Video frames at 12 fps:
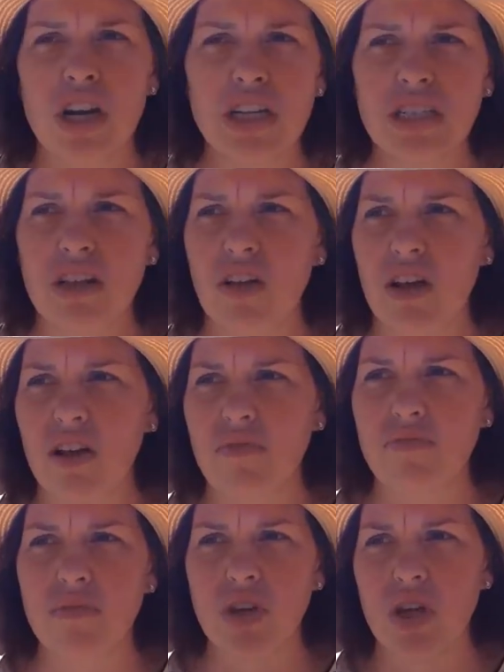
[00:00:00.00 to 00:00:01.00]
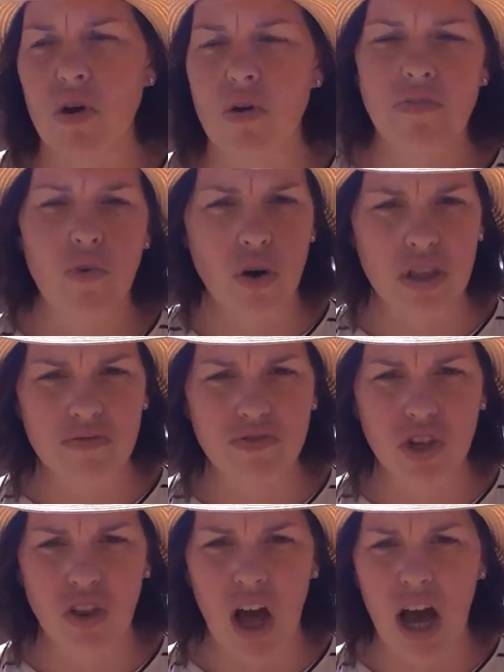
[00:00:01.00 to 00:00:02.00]
it into like a 4th of
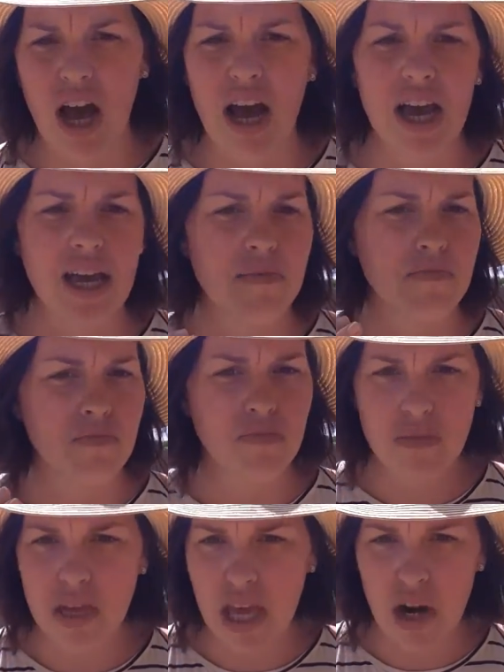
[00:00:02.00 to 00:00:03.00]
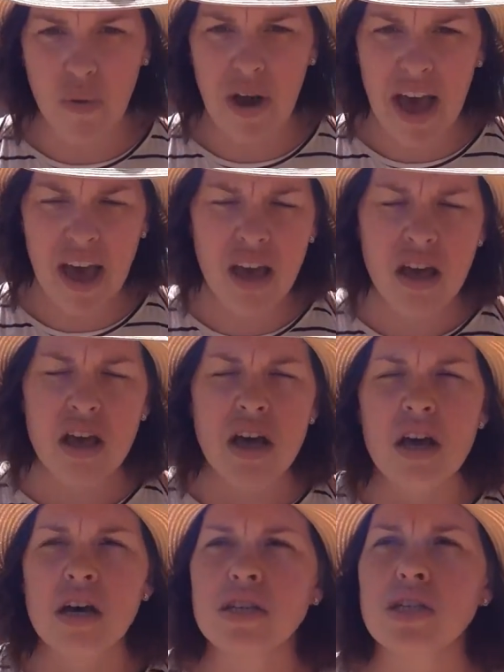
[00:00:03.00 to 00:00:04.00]
July getaway.
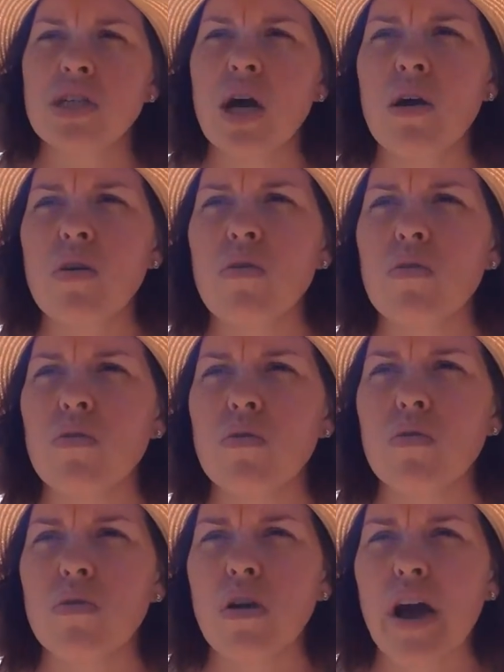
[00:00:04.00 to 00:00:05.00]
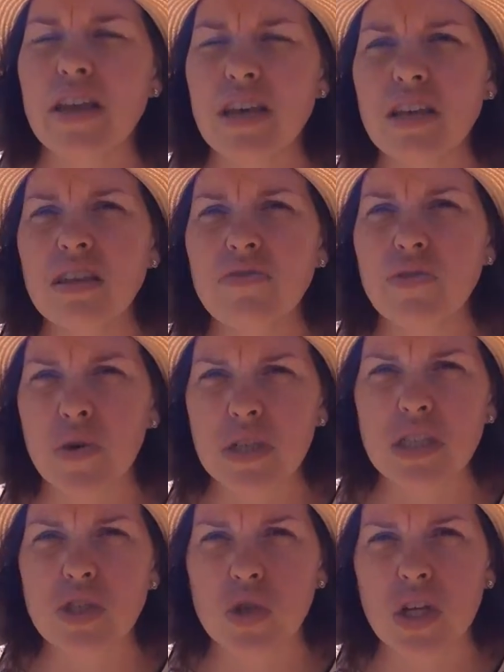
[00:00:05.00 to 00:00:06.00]
So I think the
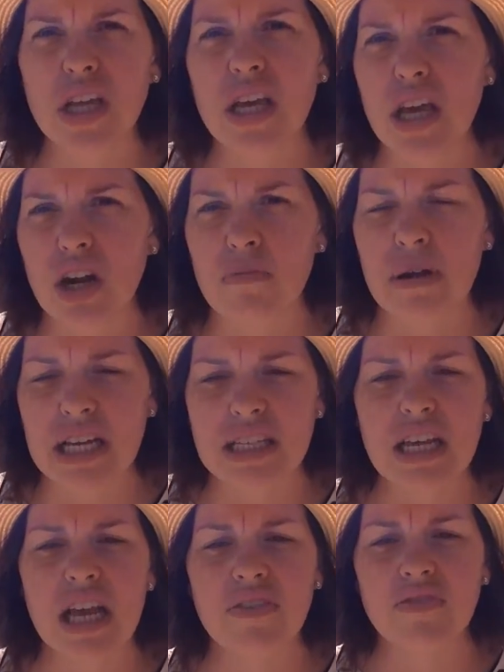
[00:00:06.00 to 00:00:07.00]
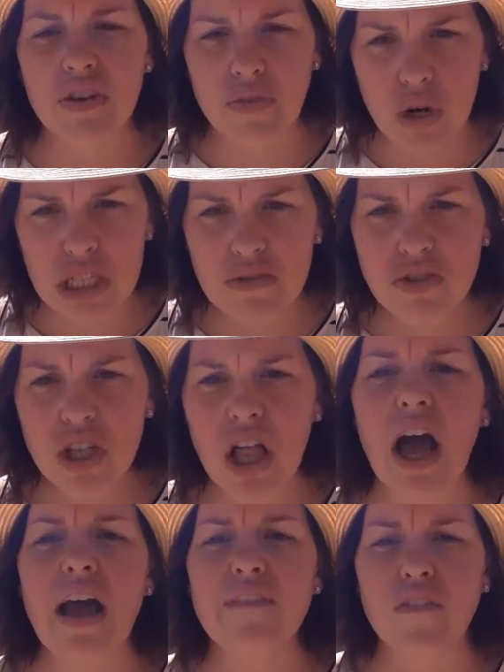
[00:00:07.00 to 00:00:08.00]
4th is really hit or miss. If the 4th of
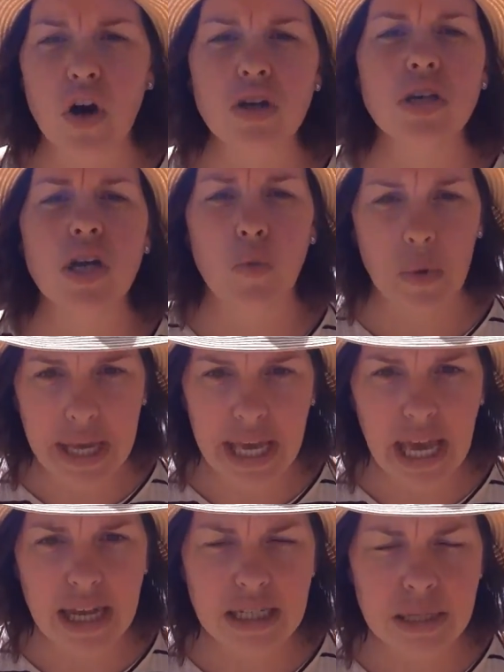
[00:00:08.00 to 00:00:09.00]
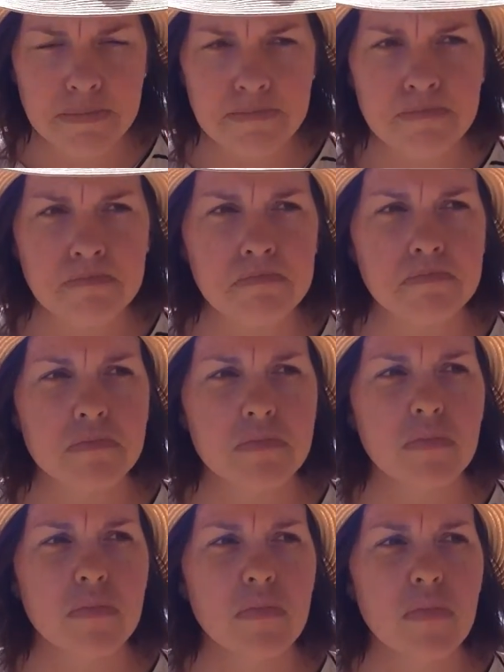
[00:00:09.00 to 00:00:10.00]
July falls on a weekend,
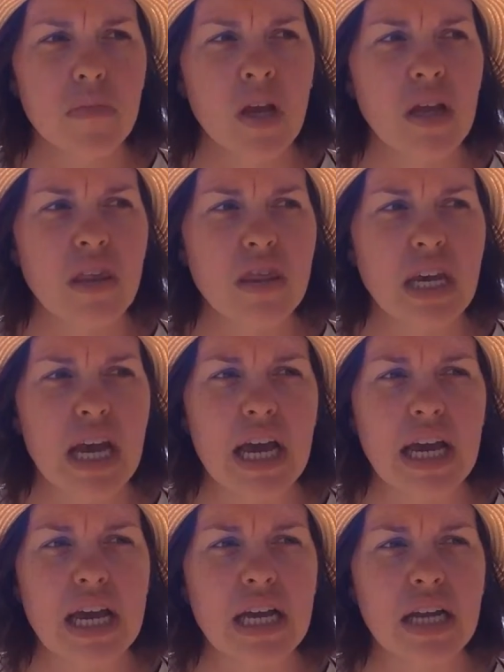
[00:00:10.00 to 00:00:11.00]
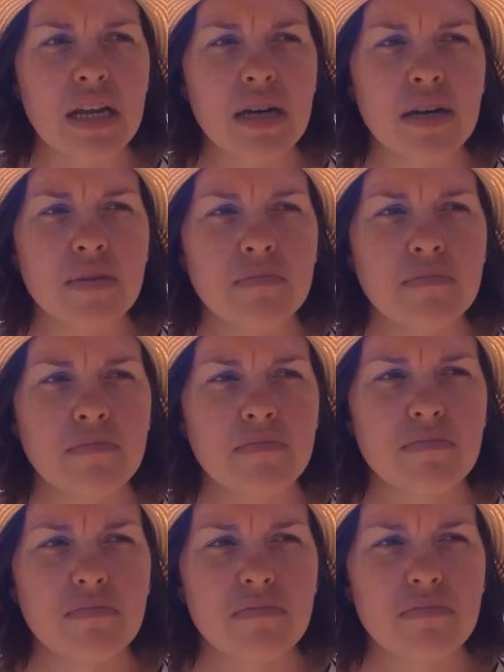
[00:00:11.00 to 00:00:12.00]
then
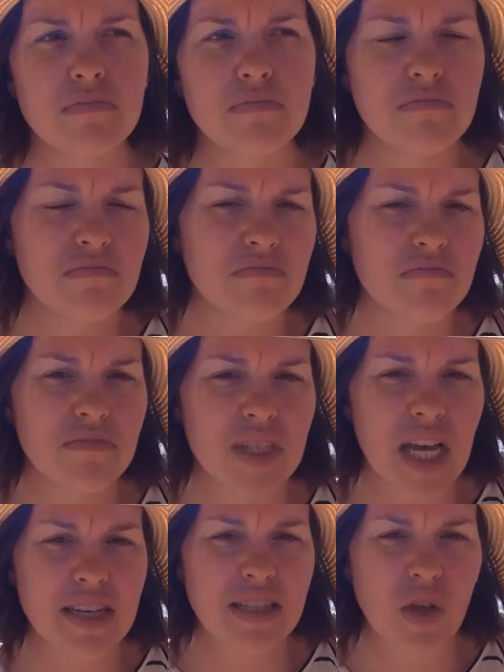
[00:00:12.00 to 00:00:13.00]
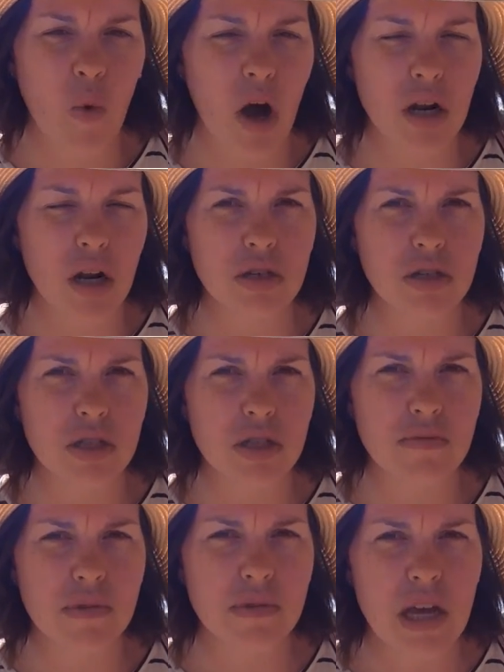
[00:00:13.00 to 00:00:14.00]
test the waters.
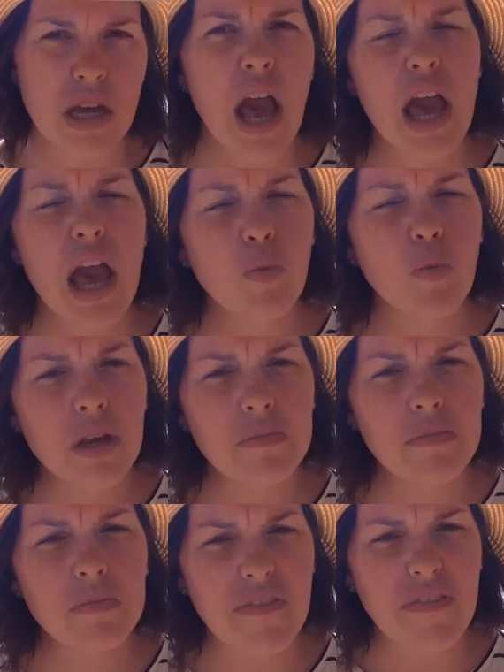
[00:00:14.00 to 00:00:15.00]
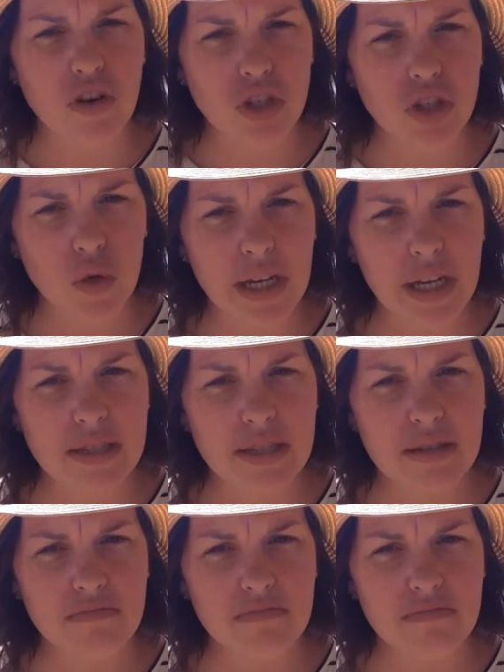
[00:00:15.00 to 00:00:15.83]
It wouldn't be my first choice,